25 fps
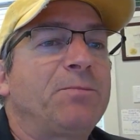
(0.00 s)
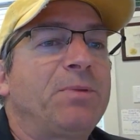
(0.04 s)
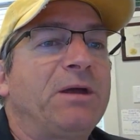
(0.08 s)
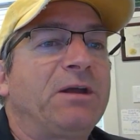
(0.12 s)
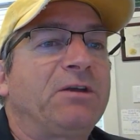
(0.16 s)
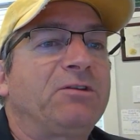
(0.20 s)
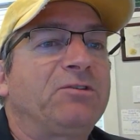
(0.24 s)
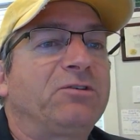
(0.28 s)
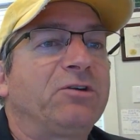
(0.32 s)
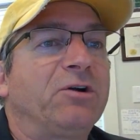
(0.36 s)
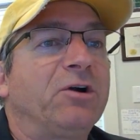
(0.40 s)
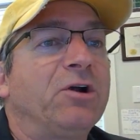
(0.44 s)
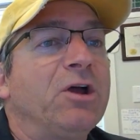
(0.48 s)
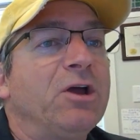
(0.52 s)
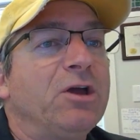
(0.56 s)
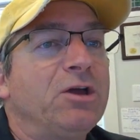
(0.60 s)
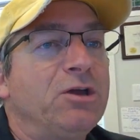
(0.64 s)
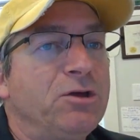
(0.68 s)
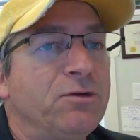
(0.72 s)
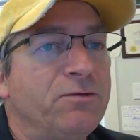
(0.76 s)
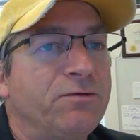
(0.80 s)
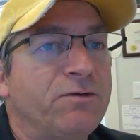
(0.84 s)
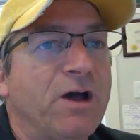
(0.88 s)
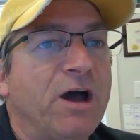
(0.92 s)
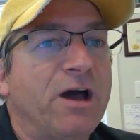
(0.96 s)
picture,
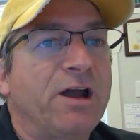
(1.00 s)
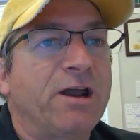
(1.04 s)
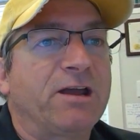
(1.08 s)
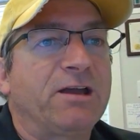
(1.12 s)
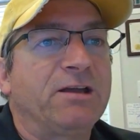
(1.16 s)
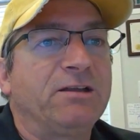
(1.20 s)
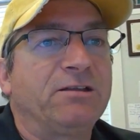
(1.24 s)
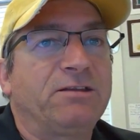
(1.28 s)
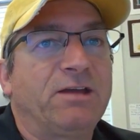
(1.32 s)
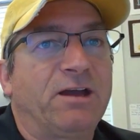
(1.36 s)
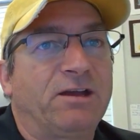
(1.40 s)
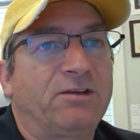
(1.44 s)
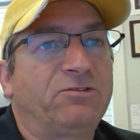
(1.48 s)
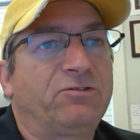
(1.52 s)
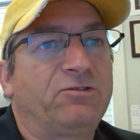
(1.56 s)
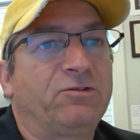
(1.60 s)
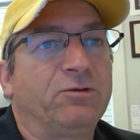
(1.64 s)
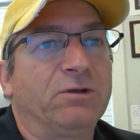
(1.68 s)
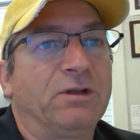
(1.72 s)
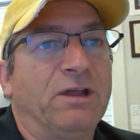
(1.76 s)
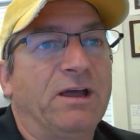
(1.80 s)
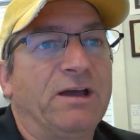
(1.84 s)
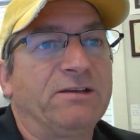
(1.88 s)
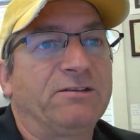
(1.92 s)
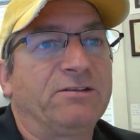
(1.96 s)
you've got to
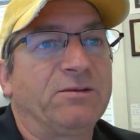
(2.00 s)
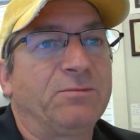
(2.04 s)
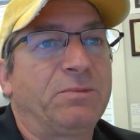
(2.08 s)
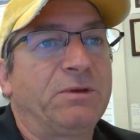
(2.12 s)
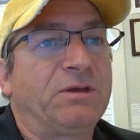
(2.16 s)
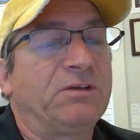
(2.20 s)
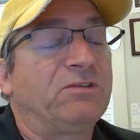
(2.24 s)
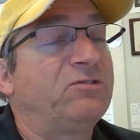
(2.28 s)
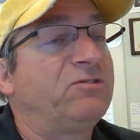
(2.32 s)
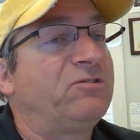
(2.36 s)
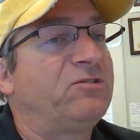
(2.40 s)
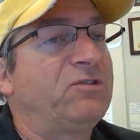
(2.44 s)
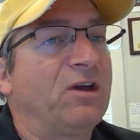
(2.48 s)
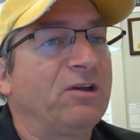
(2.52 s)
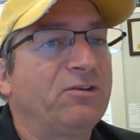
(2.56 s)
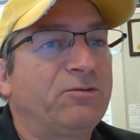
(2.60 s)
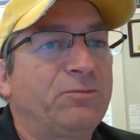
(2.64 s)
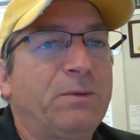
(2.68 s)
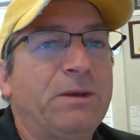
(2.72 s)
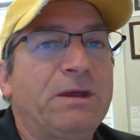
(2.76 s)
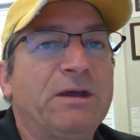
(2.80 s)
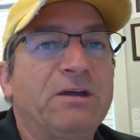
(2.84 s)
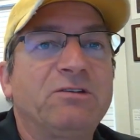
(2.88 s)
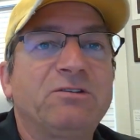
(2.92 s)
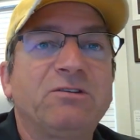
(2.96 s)
contextualize it because just
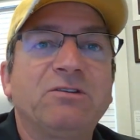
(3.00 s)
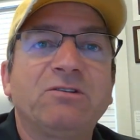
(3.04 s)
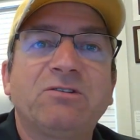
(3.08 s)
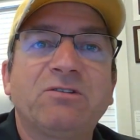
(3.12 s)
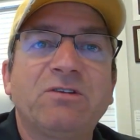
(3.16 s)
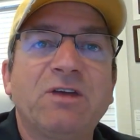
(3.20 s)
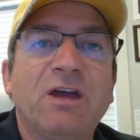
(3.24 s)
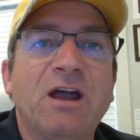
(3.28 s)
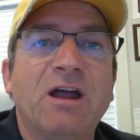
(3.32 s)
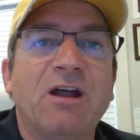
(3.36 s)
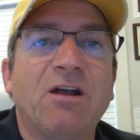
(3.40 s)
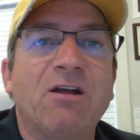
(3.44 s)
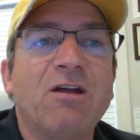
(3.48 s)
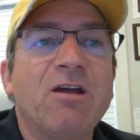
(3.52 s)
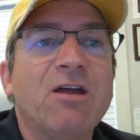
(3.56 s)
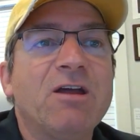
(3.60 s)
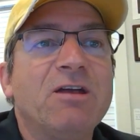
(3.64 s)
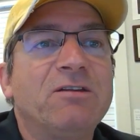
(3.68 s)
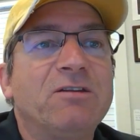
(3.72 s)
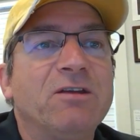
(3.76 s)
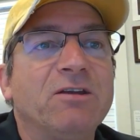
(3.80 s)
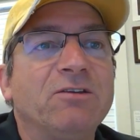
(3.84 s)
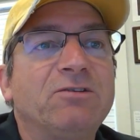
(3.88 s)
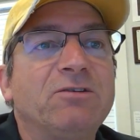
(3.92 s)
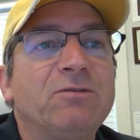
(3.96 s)
because it's there
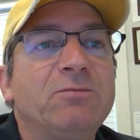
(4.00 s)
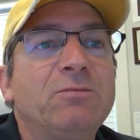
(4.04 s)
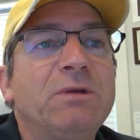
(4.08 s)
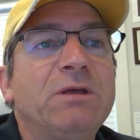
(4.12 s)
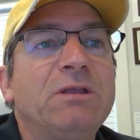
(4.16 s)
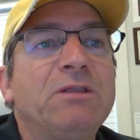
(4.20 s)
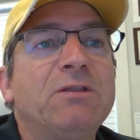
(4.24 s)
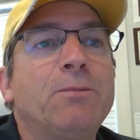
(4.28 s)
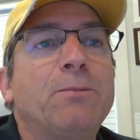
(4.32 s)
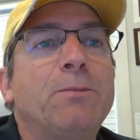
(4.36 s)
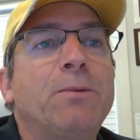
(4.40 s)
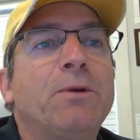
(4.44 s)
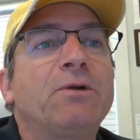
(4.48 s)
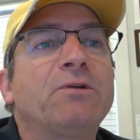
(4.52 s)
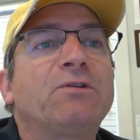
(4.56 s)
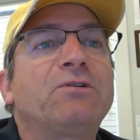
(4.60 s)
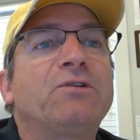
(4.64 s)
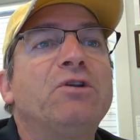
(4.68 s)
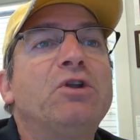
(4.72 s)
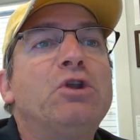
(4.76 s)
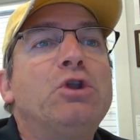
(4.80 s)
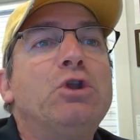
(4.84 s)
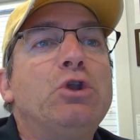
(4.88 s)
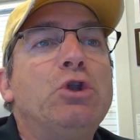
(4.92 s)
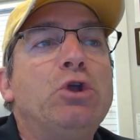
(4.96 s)
doesn't mean the
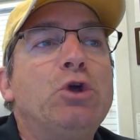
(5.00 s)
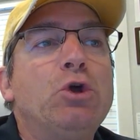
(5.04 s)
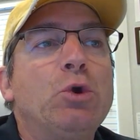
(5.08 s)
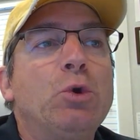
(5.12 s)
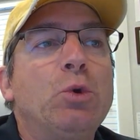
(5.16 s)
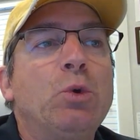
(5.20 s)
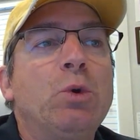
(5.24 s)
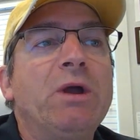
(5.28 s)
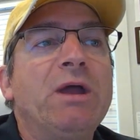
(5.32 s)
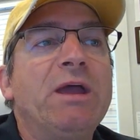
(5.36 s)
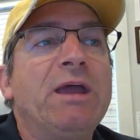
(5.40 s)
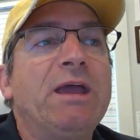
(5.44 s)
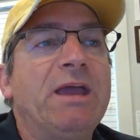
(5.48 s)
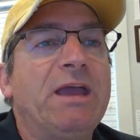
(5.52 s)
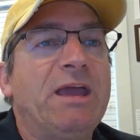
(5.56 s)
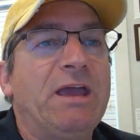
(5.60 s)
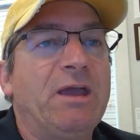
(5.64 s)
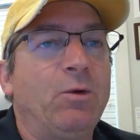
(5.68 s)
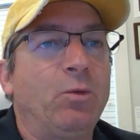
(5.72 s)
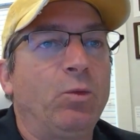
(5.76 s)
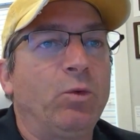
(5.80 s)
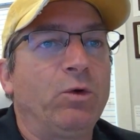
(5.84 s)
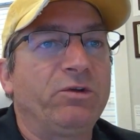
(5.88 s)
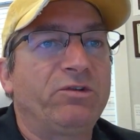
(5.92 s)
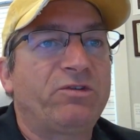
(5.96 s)
person knew
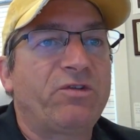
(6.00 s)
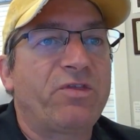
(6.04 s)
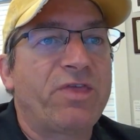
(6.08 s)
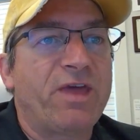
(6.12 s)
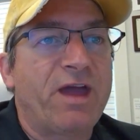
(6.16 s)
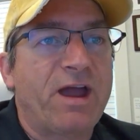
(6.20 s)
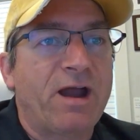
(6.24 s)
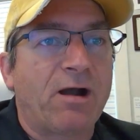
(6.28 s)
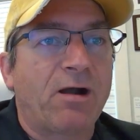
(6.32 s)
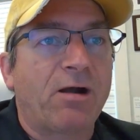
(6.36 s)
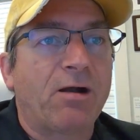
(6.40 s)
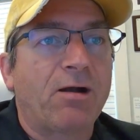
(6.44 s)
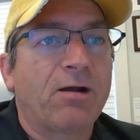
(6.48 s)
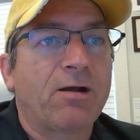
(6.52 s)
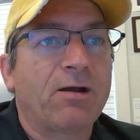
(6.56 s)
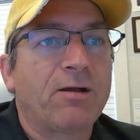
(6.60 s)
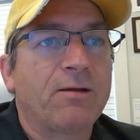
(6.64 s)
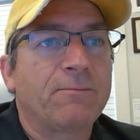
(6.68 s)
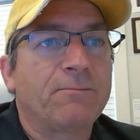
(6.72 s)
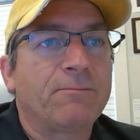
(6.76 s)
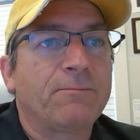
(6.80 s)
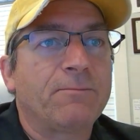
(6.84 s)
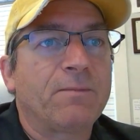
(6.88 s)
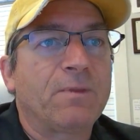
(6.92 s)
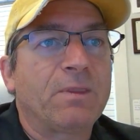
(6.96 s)
it was there.
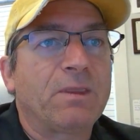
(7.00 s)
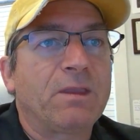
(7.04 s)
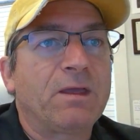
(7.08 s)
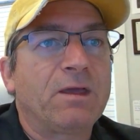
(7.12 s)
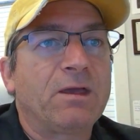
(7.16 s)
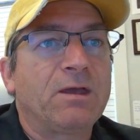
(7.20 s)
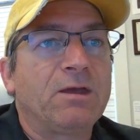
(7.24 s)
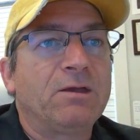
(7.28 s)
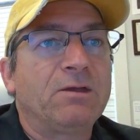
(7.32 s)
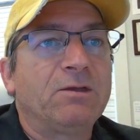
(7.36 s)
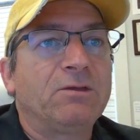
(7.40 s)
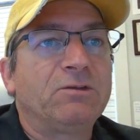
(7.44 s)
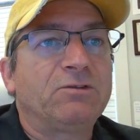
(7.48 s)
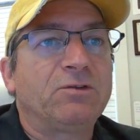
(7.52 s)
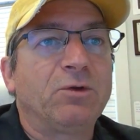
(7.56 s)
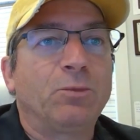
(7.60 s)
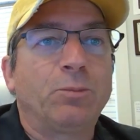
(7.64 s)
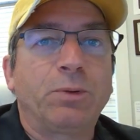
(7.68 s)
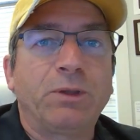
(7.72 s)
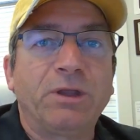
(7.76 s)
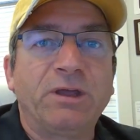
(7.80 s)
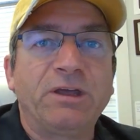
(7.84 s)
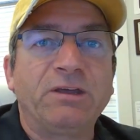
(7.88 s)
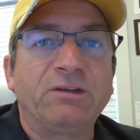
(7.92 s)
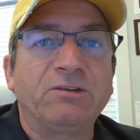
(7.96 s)
So
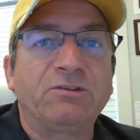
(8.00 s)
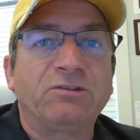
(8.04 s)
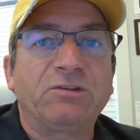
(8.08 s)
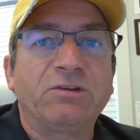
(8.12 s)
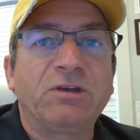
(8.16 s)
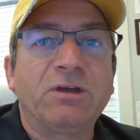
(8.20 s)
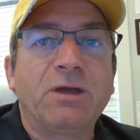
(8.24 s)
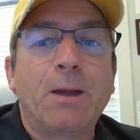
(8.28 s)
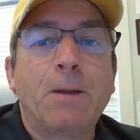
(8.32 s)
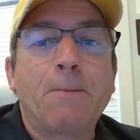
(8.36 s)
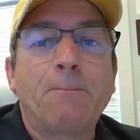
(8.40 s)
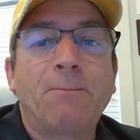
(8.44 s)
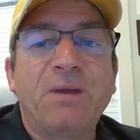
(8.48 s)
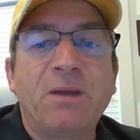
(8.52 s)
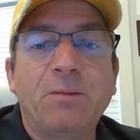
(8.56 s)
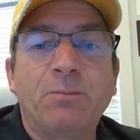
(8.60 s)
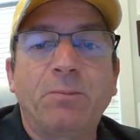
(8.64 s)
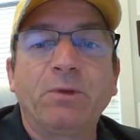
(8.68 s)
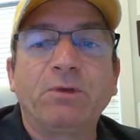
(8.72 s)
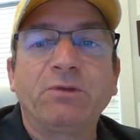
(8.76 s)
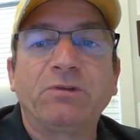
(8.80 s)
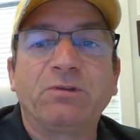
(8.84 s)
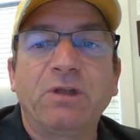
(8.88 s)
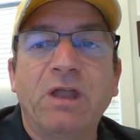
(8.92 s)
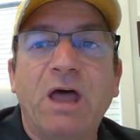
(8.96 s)
please,
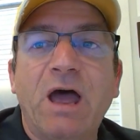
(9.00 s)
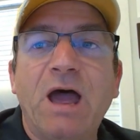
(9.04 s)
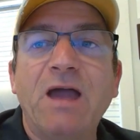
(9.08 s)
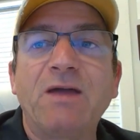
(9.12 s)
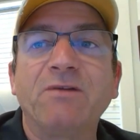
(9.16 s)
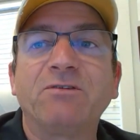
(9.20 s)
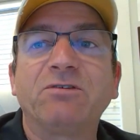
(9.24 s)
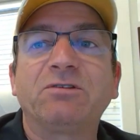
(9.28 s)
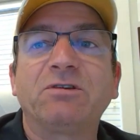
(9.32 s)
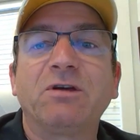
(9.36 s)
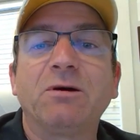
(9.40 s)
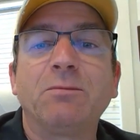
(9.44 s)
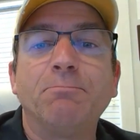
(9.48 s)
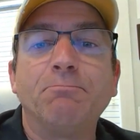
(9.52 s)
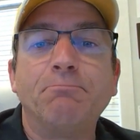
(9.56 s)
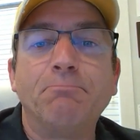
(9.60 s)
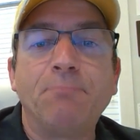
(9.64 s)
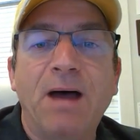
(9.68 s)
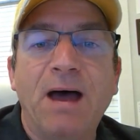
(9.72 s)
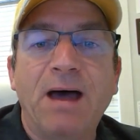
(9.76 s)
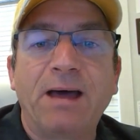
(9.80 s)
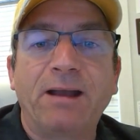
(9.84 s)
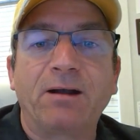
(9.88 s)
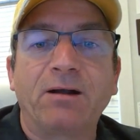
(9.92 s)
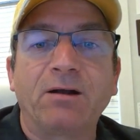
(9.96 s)
people's lives
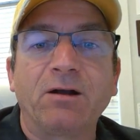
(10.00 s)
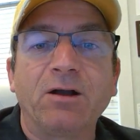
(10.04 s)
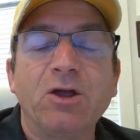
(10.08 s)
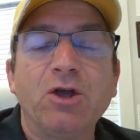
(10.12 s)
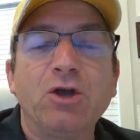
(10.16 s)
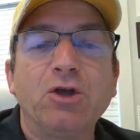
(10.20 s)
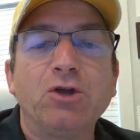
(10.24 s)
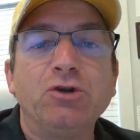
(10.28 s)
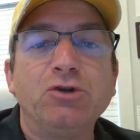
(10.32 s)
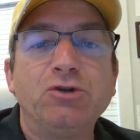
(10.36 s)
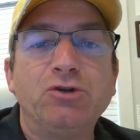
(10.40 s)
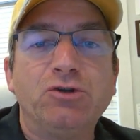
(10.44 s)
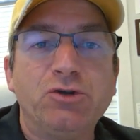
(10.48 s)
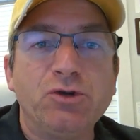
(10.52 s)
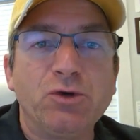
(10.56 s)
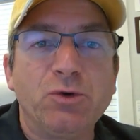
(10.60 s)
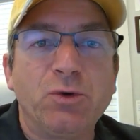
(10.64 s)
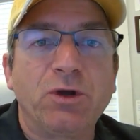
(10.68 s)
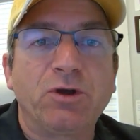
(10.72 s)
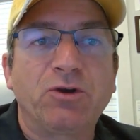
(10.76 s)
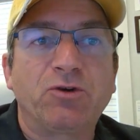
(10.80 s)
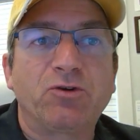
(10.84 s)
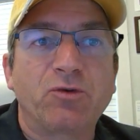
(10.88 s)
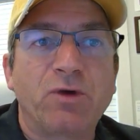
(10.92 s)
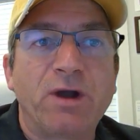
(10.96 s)
matter. Do
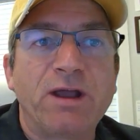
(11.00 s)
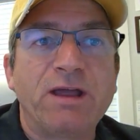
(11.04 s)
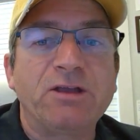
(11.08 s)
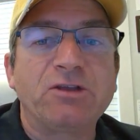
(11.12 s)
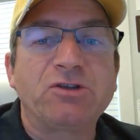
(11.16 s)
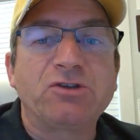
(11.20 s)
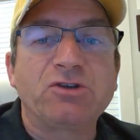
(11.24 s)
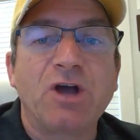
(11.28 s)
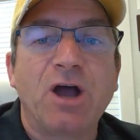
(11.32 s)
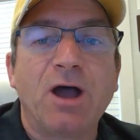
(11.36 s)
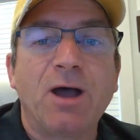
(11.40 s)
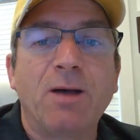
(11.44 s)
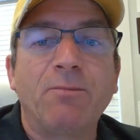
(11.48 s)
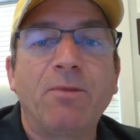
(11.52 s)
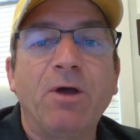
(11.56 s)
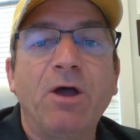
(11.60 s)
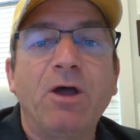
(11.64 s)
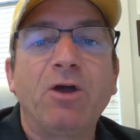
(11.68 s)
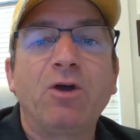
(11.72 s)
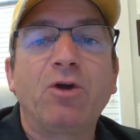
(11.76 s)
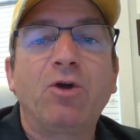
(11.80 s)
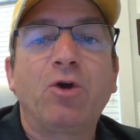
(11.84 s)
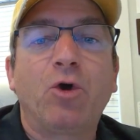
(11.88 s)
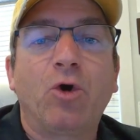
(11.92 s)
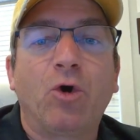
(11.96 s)
a great job,
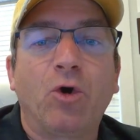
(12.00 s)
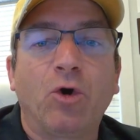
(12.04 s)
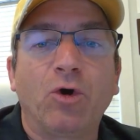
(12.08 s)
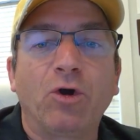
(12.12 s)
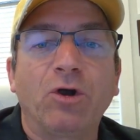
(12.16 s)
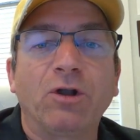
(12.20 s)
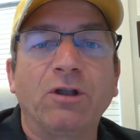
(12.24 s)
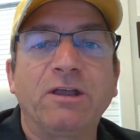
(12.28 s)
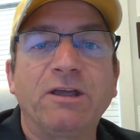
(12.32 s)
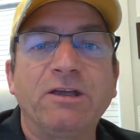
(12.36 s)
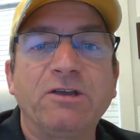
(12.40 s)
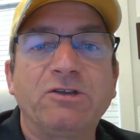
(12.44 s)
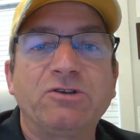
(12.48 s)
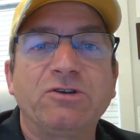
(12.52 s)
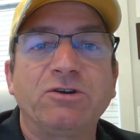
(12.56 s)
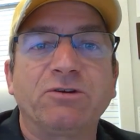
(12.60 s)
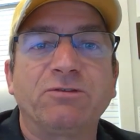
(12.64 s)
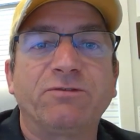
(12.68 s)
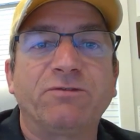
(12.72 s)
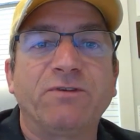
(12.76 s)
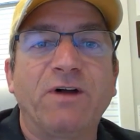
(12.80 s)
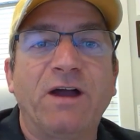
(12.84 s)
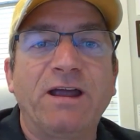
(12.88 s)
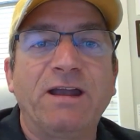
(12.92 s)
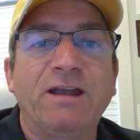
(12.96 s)
correlate your
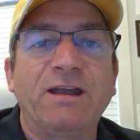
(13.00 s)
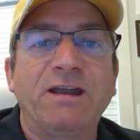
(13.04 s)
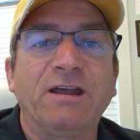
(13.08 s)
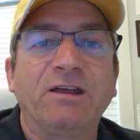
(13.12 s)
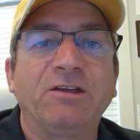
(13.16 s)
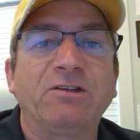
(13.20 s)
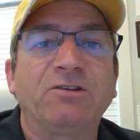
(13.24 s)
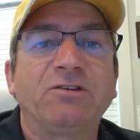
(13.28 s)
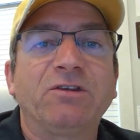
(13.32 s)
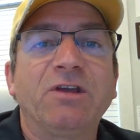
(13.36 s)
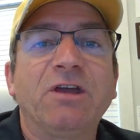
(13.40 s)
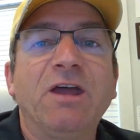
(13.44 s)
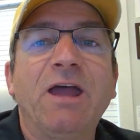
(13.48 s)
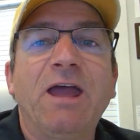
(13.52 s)
findings.